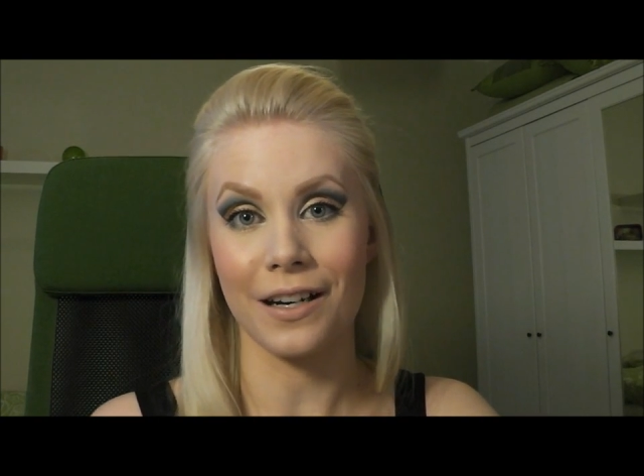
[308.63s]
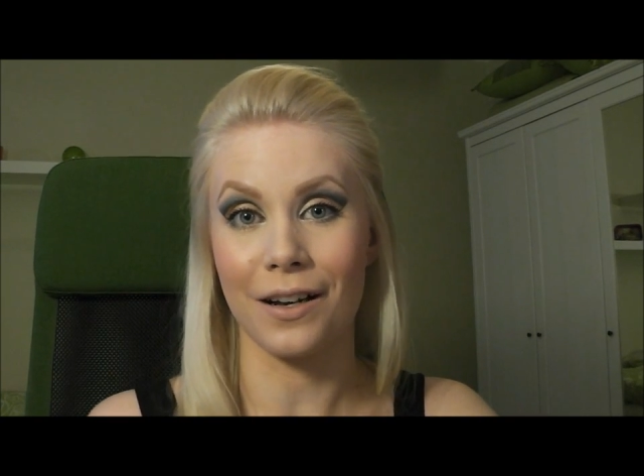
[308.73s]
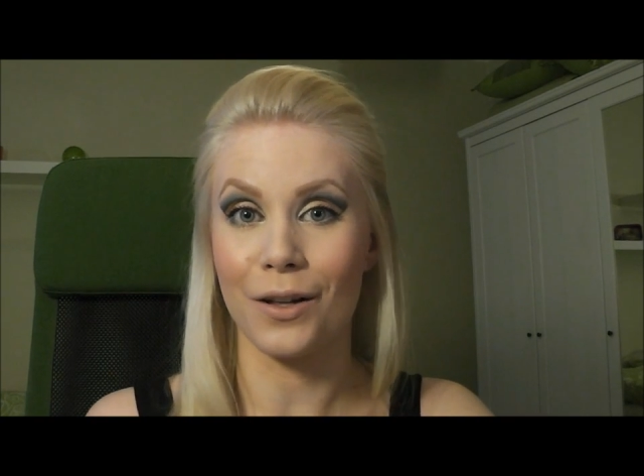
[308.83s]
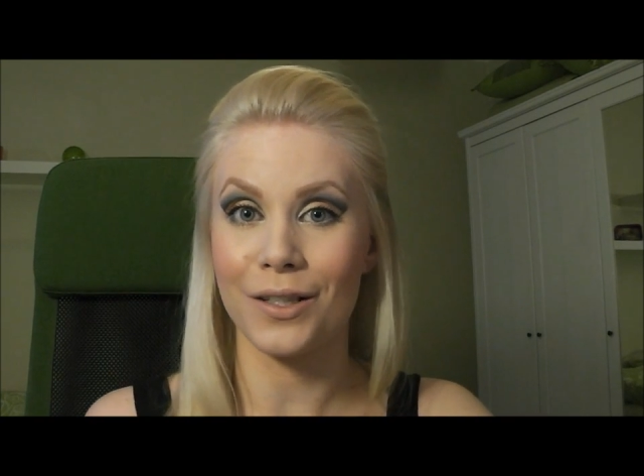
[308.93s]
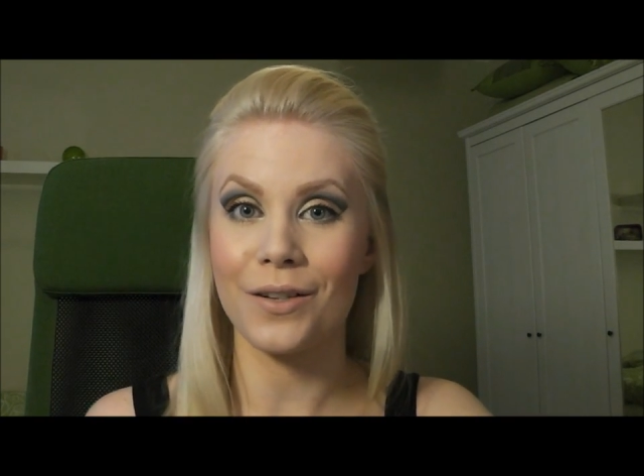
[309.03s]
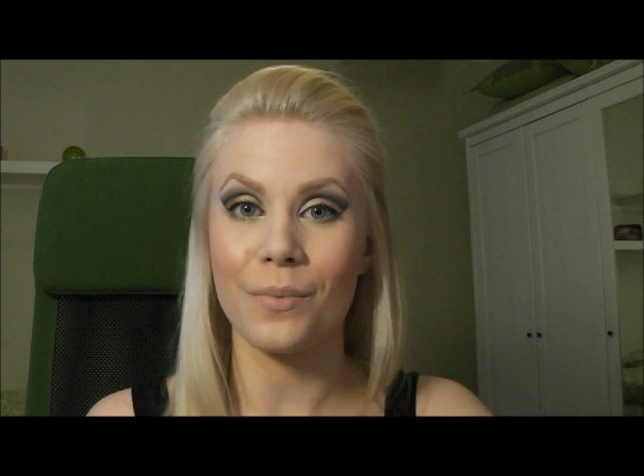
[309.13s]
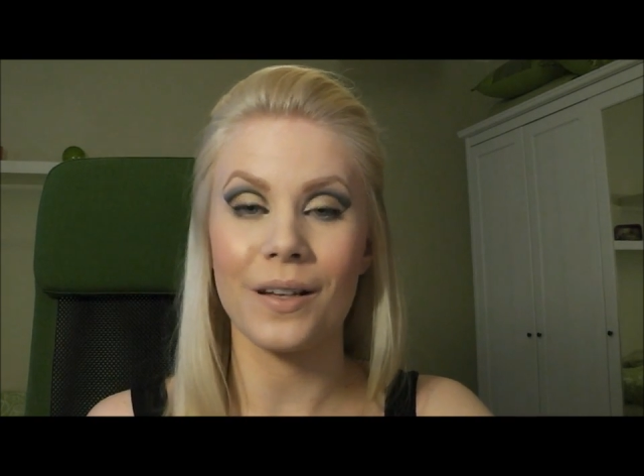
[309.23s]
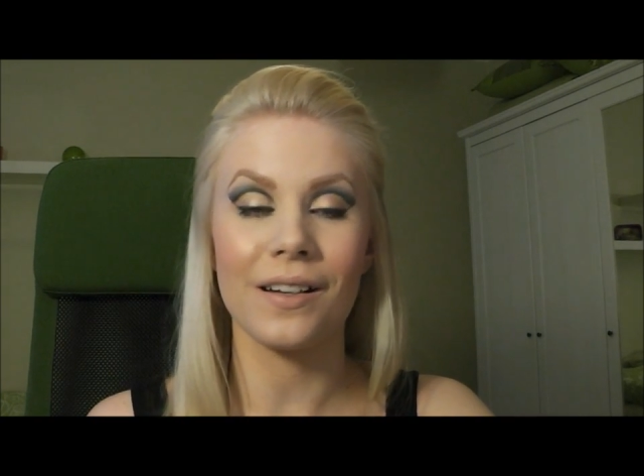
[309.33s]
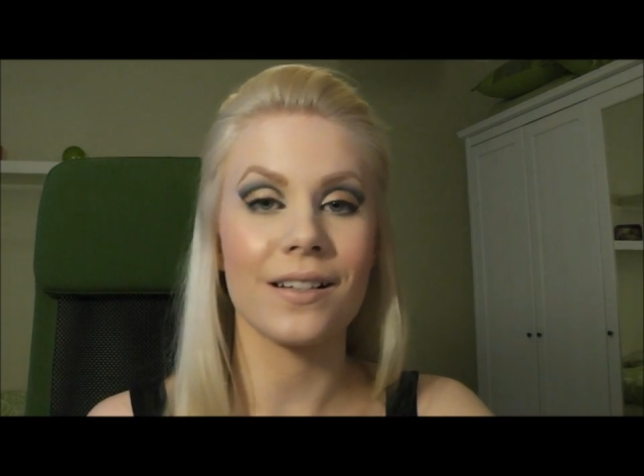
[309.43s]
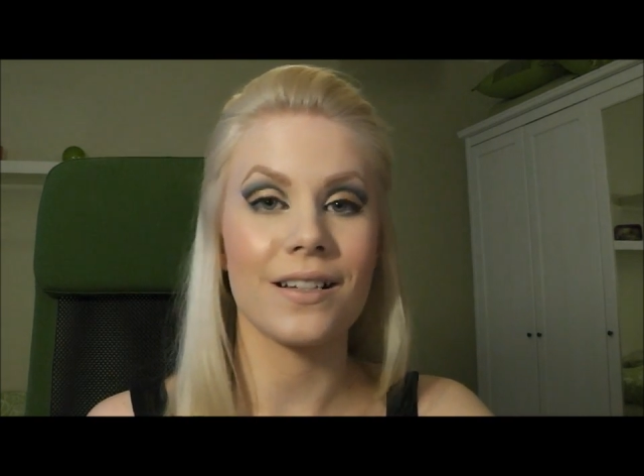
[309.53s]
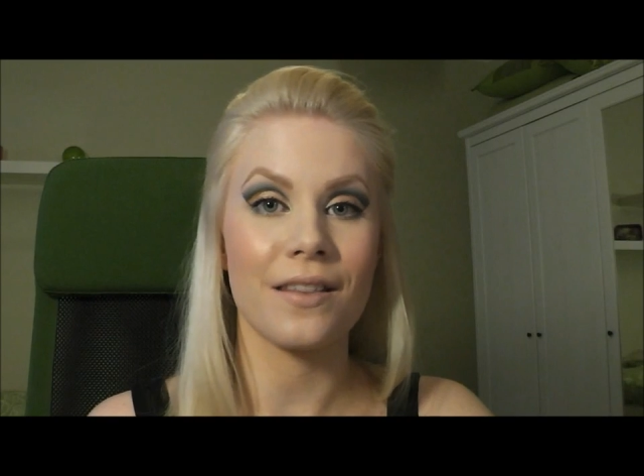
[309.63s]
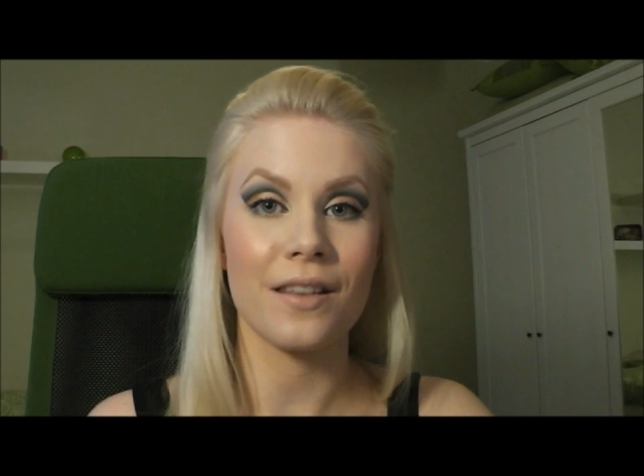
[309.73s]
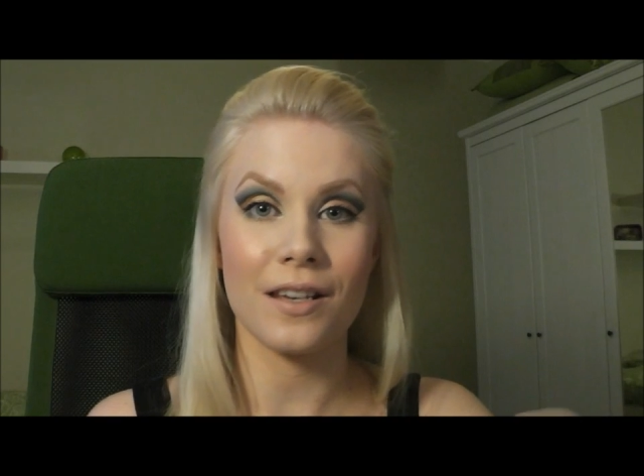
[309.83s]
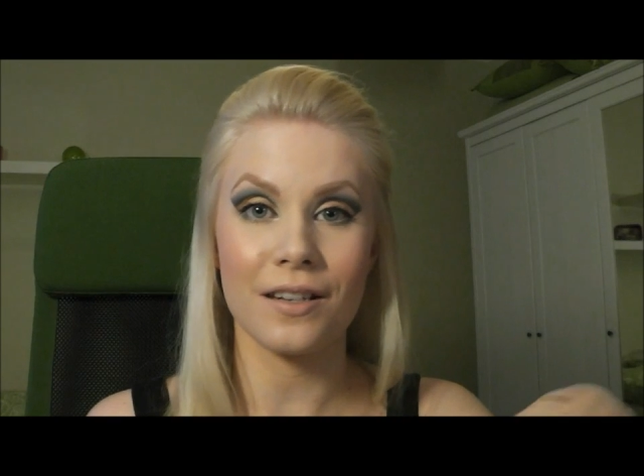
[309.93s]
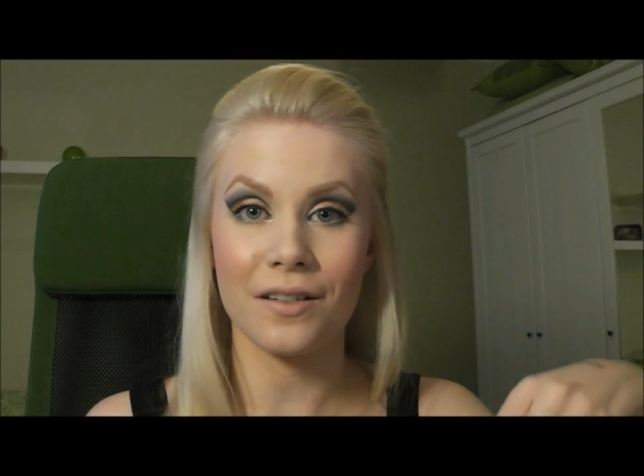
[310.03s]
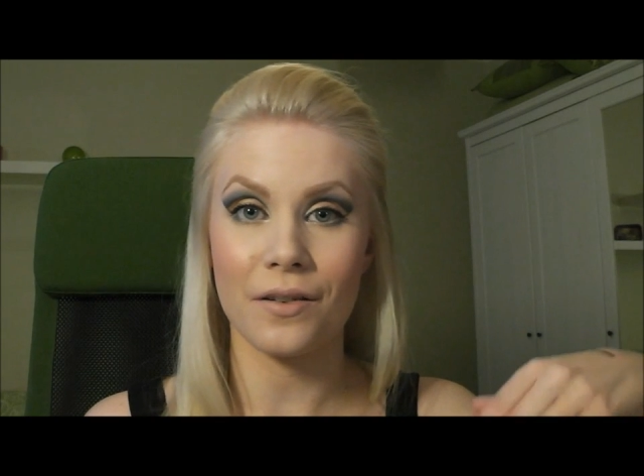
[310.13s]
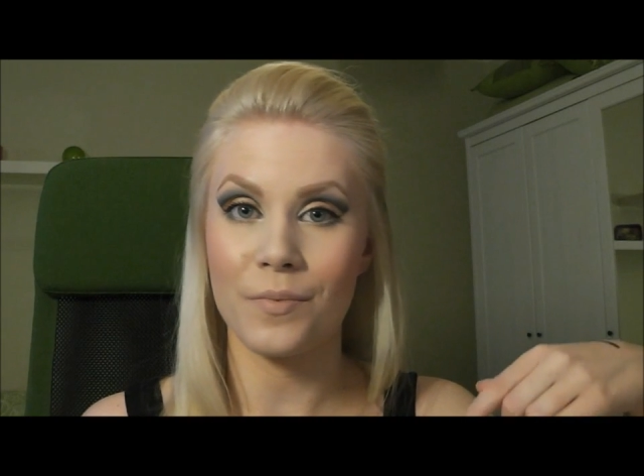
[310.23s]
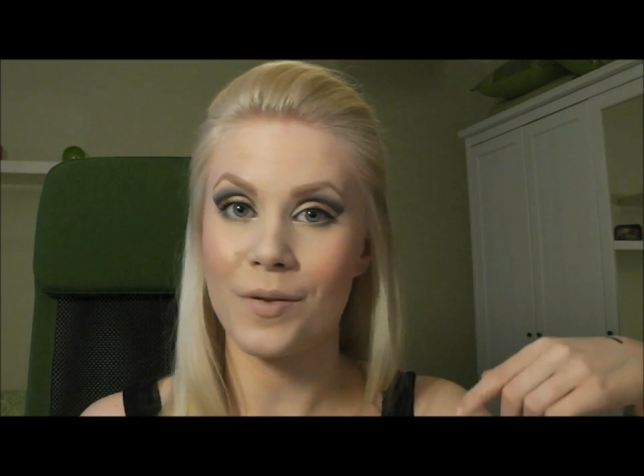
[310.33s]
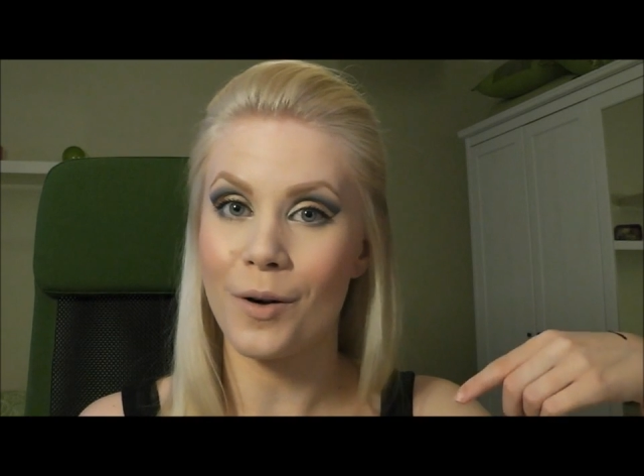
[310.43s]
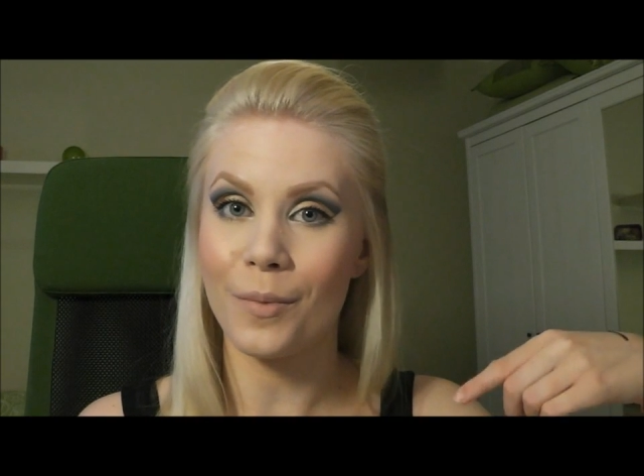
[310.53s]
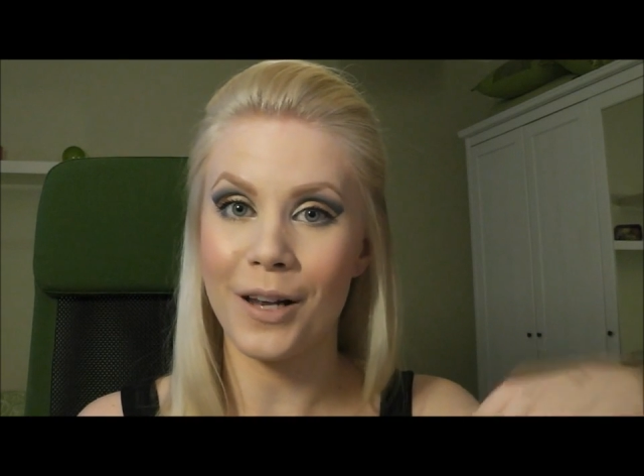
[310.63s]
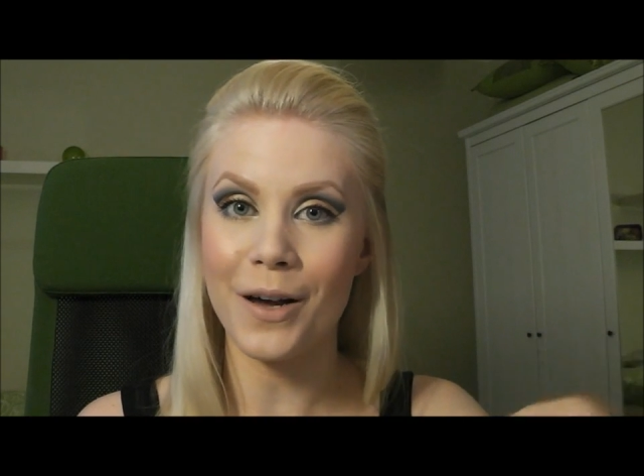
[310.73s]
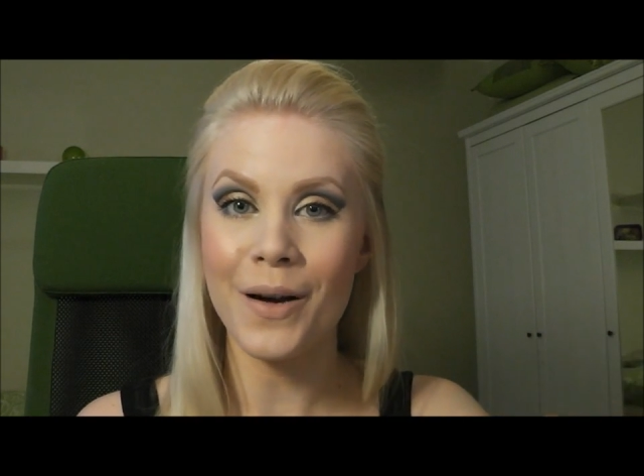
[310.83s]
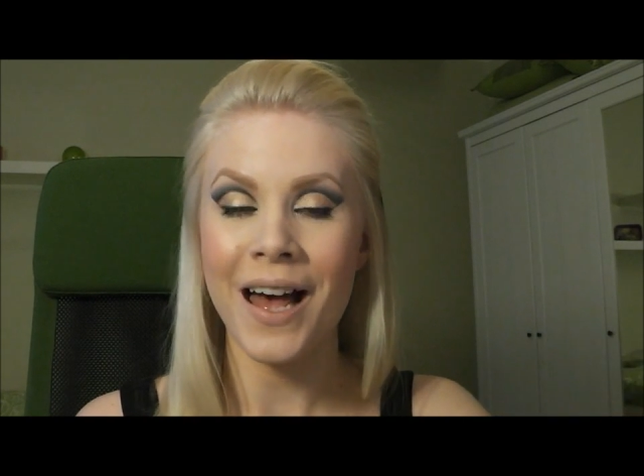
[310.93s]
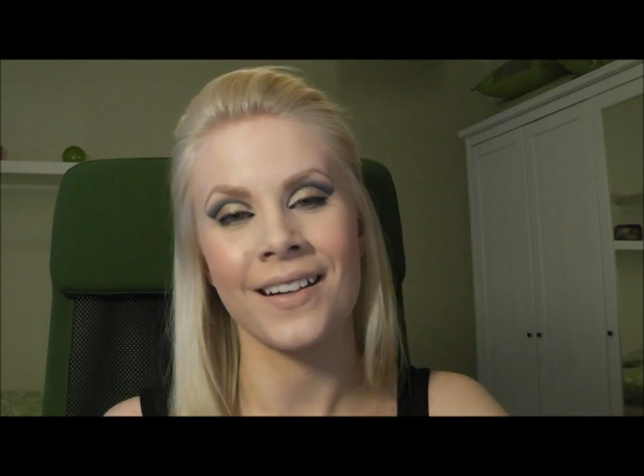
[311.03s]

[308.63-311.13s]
It'll also be linked in the description bar below.